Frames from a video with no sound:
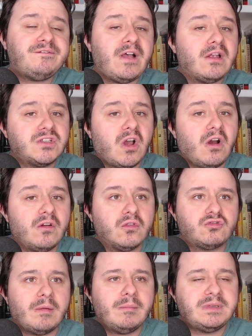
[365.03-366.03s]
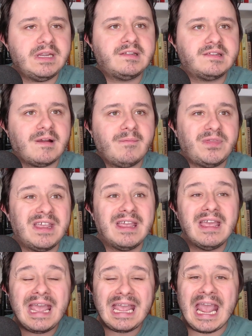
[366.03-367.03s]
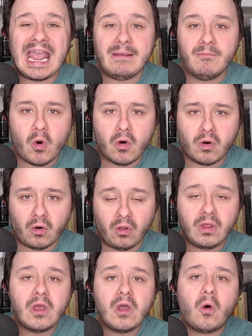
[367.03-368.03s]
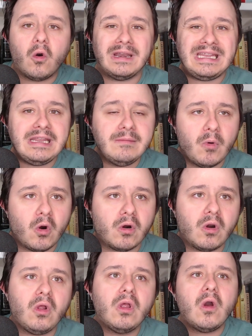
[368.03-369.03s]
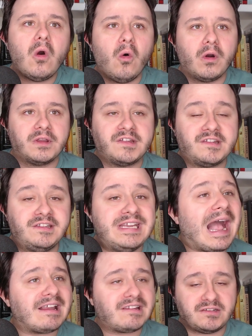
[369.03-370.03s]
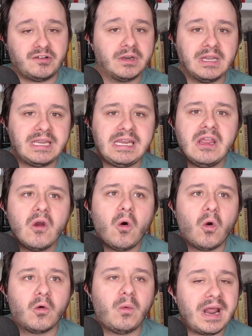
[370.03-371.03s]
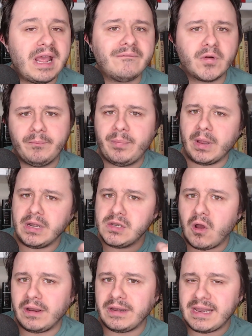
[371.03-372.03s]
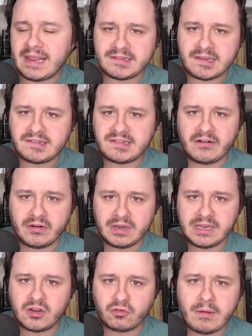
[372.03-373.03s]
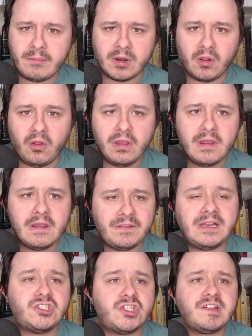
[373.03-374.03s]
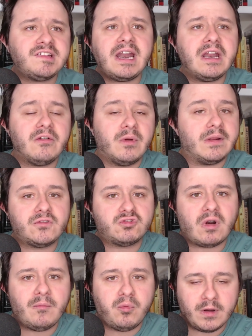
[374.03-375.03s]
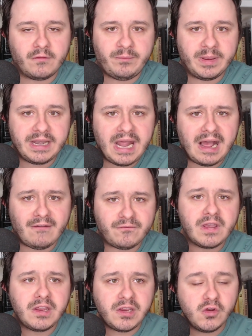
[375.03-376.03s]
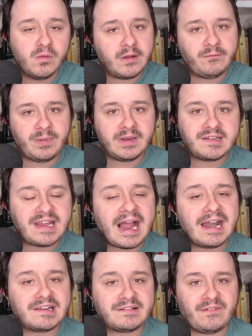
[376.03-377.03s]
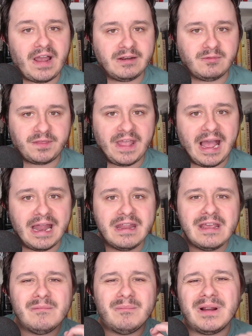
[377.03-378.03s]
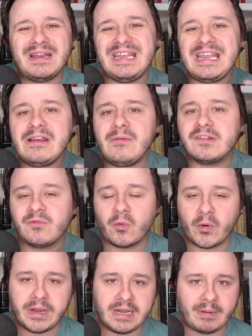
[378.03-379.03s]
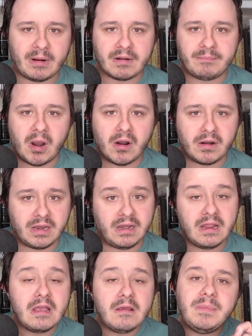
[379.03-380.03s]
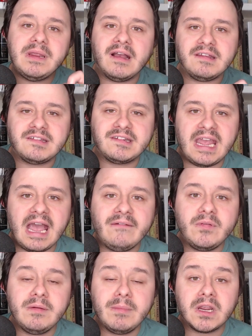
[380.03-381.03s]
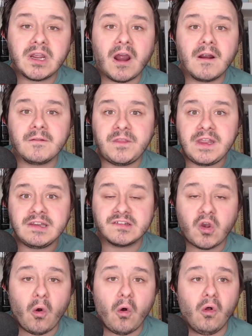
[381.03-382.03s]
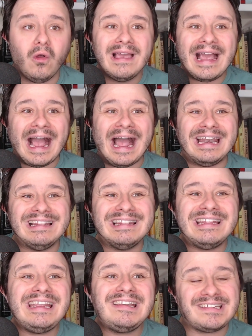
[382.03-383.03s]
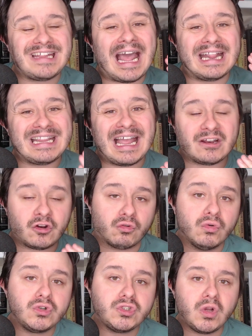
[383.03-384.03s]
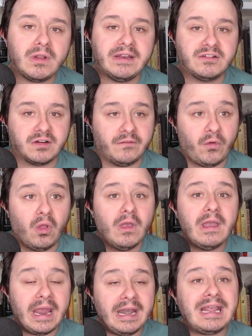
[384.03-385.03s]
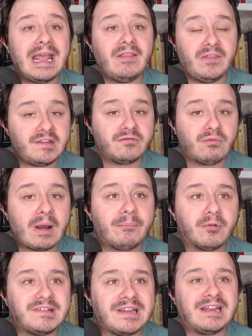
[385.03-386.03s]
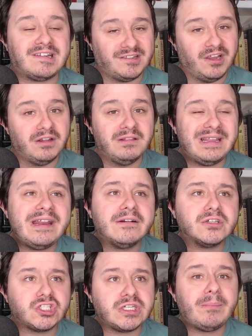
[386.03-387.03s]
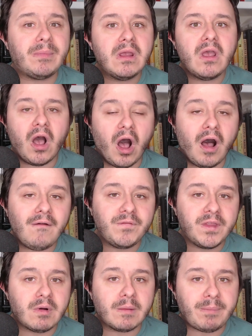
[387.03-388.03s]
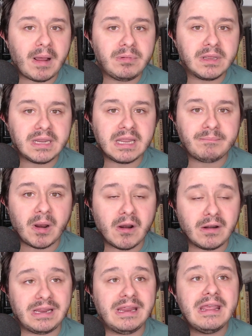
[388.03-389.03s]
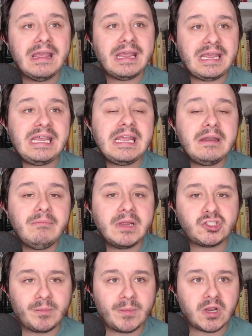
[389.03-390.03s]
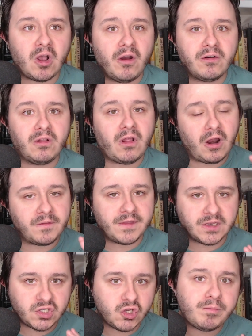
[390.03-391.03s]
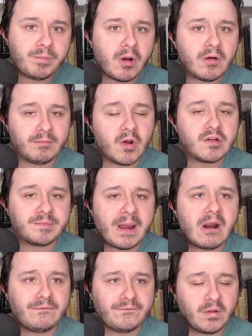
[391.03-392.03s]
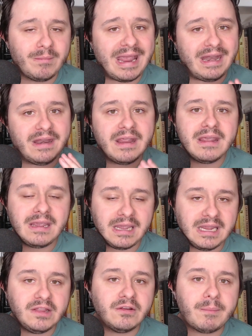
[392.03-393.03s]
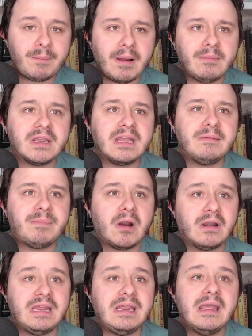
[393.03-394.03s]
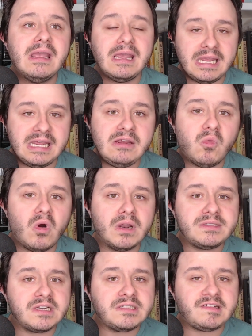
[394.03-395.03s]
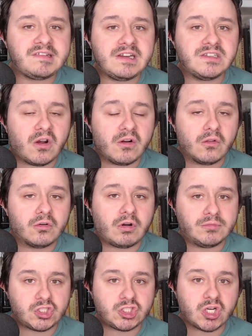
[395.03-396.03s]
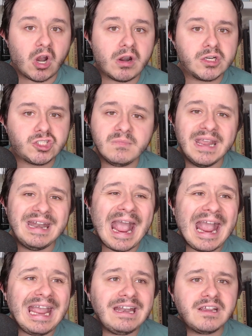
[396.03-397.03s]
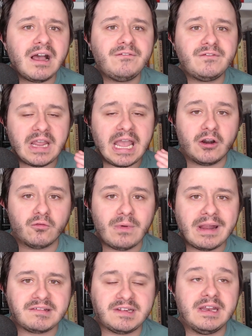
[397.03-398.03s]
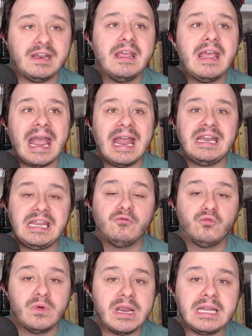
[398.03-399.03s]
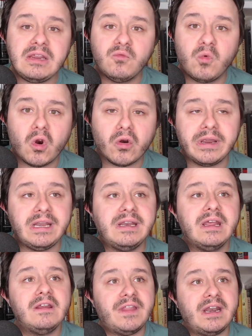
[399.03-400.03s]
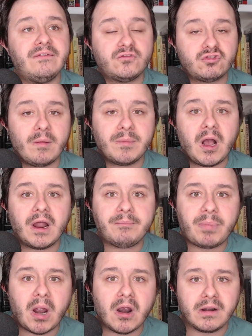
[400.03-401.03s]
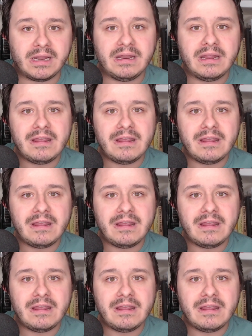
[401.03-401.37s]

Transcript: felt Donald Trump did something amoral or immoral or dastardly or whatever, but not necessarily criminal, then just getting rid of Trump would have been enough. You would have been satisfied with that. But he was worried about a pardon because Kevin McCarthy's goal, at least at that crucial interval, and again, this represents the leadership of the Republican Party. He and Mitch McConnell are the two po most powerful men in the Republican Party. He wanted to see Donald Trump charged and handcuffed and arrested, and he really worried that if Trump got a pardon,